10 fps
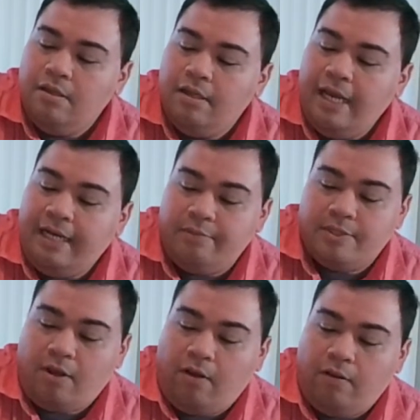And it
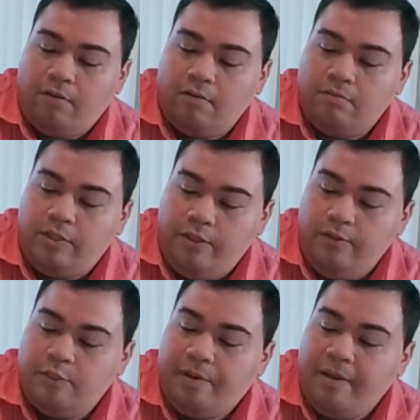was all
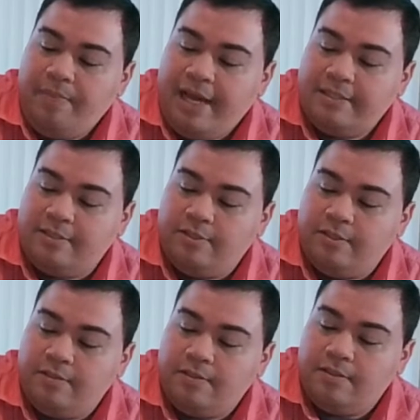used by
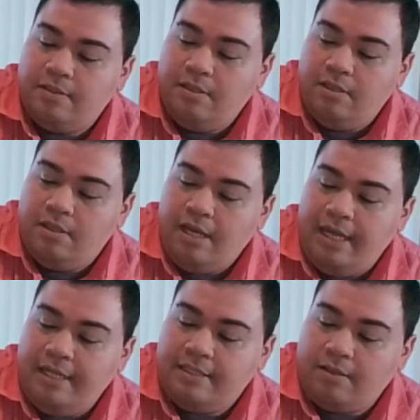passengers.
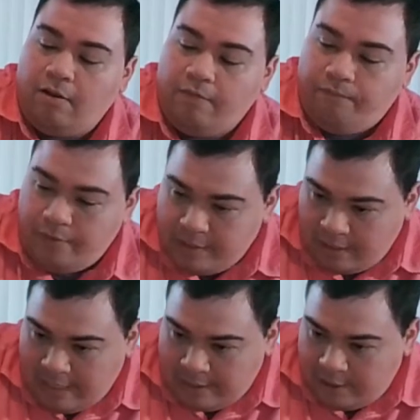And it's all first
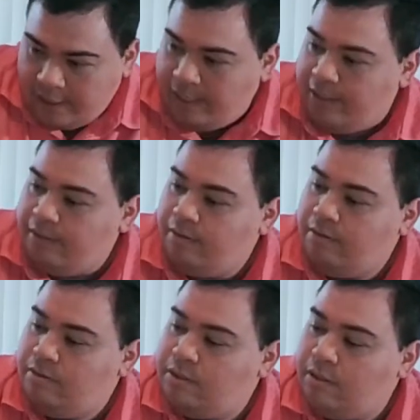class china,
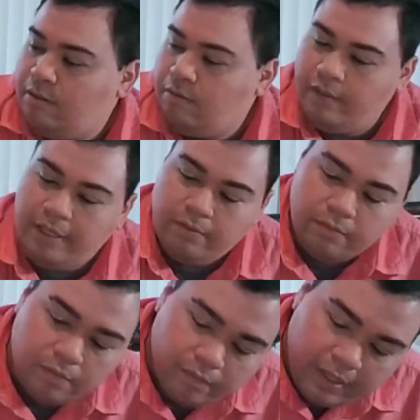so
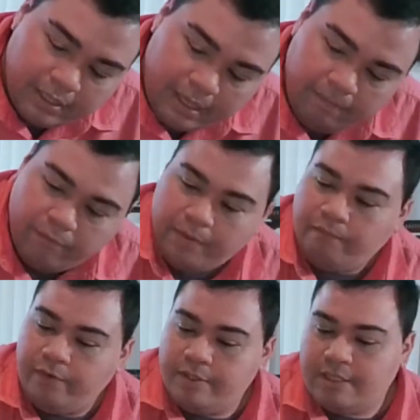it came from the
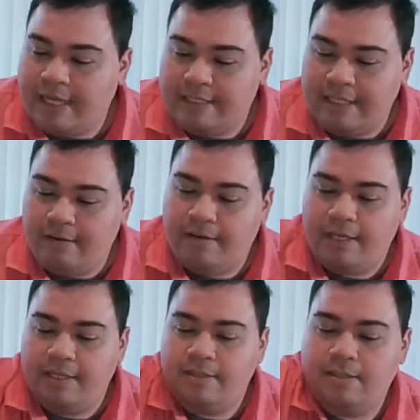first class
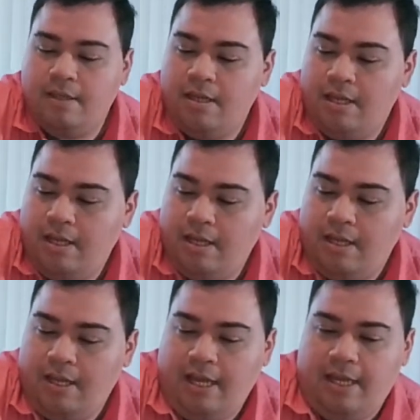areas.
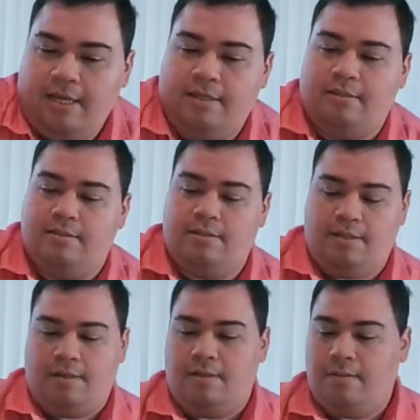And,
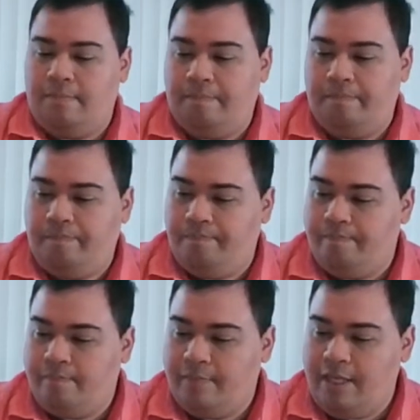
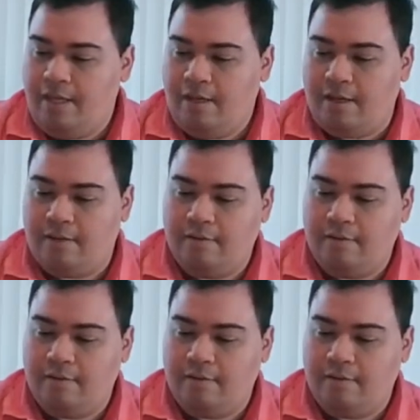yeah.